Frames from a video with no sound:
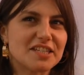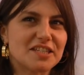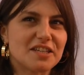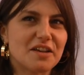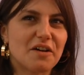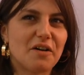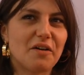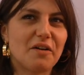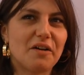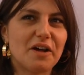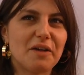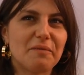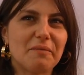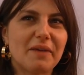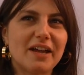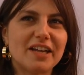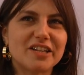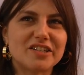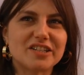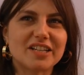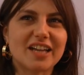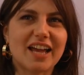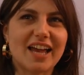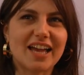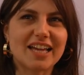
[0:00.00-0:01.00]
So
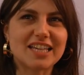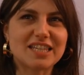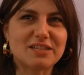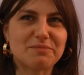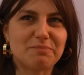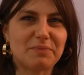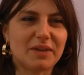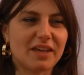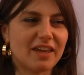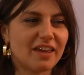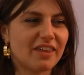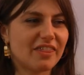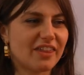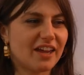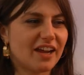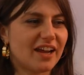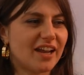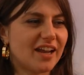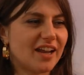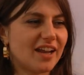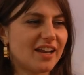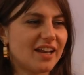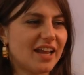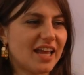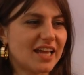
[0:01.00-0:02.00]
imagine us being
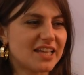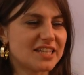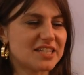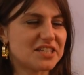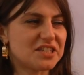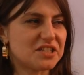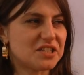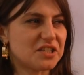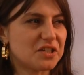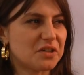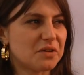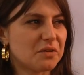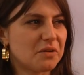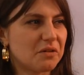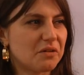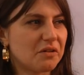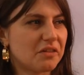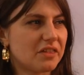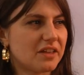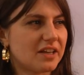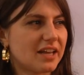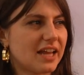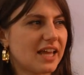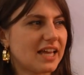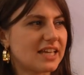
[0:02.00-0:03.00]
there next to
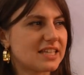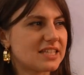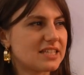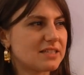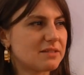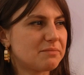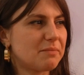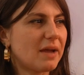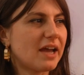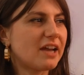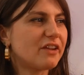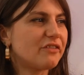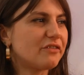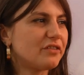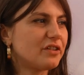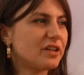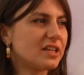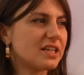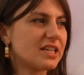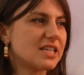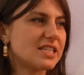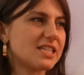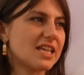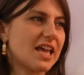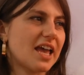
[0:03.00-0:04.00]
the next
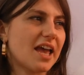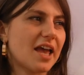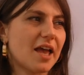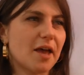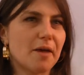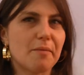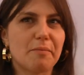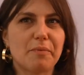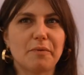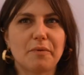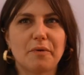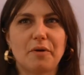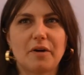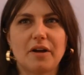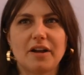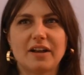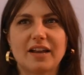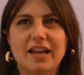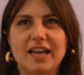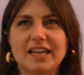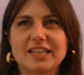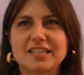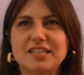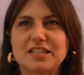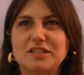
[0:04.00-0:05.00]
mindfulness app, or
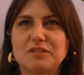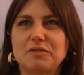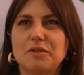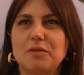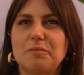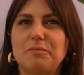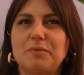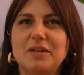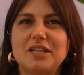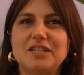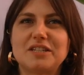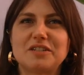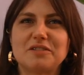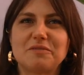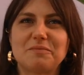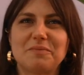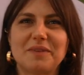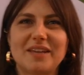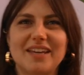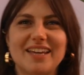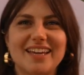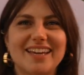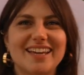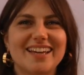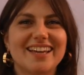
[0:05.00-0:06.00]
next to a
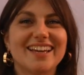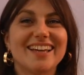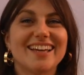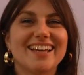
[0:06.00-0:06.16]
B2B